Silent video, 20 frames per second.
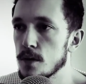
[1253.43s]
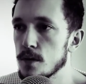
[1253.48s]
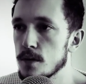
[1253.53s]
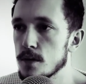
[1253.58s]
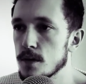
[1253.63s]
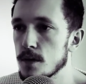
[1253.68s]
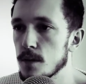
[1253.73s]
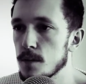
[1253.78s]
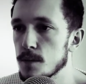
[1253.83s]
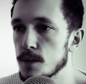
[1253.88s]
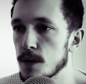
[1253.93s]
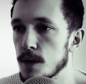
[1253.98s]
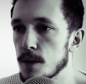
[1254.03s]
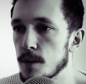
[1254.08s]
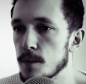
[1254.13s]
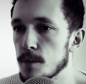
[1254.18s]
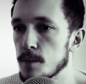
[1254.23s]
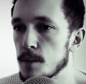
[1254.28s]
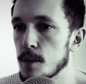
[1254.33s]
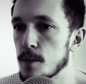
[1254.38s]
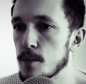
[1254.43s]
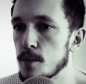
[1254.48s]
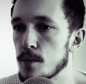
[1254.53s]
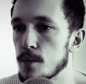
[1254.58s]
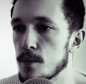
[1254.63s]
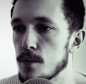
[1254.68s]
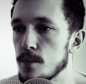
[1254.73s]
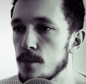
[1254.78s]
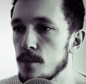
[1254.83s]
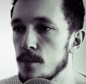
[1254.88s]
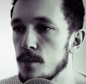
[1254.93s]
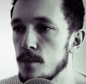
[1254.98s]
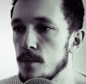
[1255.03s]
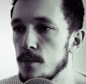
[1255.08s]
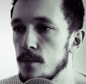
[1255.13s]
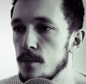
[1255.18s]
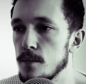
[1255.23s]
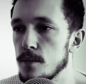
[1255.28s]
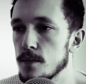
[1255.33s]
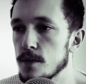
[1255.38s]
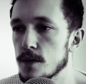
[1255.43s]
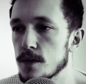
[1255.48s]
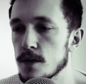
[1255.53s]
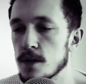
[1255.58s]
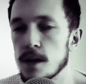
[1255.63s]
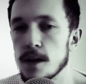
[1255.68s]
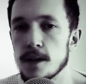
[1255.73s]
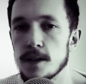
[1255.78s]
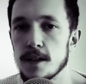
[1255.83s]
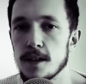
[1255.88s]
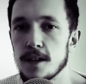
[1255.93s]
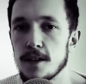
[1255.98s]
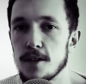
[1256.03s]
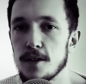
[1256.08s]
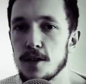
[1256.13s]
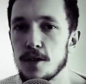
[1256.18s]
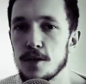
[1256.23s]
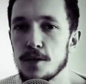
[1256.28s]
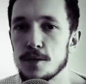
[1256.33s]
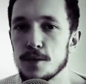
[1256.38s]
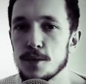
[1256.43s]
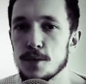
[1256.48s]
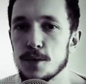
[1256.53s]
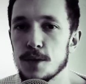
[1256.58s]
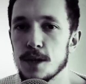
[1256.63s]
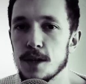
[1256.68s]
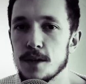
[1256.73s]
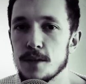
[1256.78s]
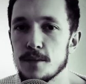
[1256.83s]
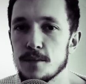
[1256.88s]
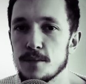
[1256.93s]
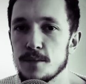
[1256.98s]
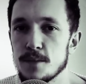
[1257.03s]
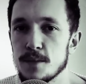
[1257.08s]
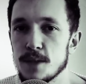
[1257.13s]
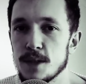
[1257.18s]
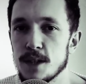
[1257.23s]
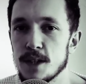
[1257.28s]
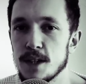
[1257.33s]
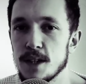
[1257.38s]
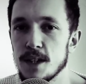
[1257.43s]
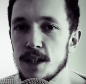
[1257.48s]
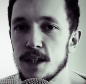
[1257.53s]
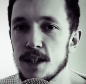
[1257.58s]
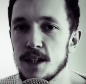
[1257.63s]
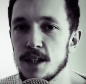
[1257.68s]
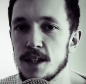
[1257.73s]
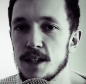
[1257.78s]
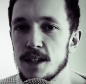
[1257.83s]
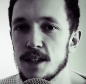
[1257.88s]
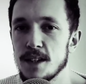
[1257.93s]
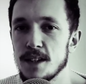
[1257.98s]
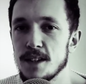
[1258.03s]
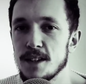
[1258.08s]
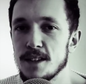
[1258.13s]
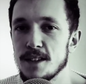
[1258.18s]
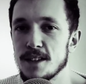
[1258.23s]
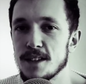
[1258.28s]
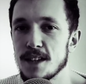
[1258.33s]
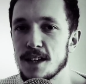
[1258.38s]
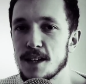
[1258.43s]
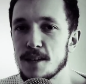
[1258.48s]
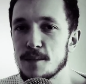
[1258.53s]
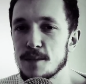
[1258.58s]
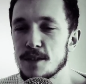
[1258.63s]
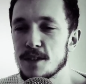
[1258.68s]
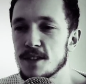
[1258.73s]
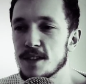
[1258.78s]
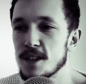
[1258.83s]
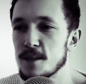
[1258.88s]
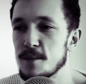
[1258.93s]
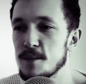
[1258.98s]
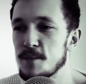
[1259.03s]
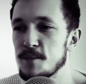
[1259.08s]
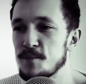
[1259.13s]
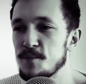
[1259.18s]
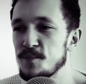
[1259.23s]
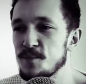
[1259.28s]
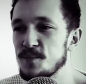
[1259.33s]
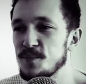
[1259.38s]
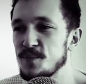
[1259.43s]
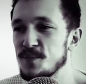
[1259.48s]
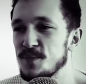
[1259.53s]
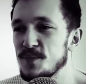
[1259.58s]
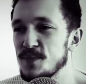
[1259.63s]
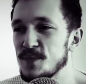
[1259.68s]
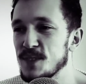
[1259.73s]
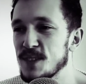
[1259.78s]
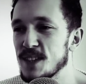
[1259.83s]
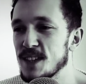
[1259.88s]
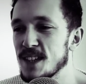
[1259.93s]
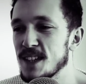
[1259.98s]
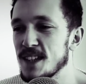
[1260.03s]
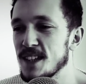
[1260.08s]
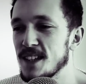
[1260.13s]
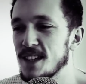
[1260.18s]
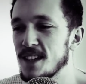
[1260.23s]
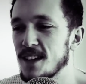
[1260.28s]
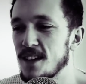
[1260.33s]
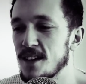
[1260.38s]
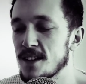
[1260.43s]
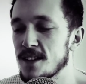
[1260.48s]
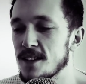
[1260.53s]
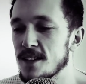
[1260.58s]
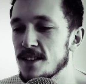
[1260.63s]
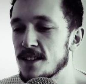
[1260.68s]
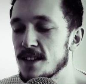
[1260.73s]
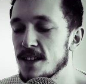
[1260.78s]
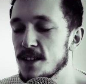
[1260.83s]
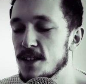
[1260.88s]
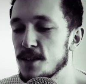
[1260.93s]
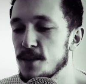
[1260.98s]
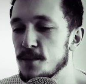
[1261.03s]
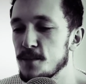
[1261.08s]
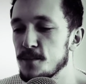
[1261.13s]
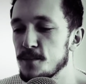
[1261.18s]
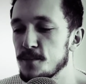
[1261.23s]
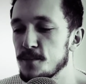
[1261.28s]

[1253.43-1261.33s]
Sometimes people just like to hear a lot of talking to get them to sleep. I certainly do.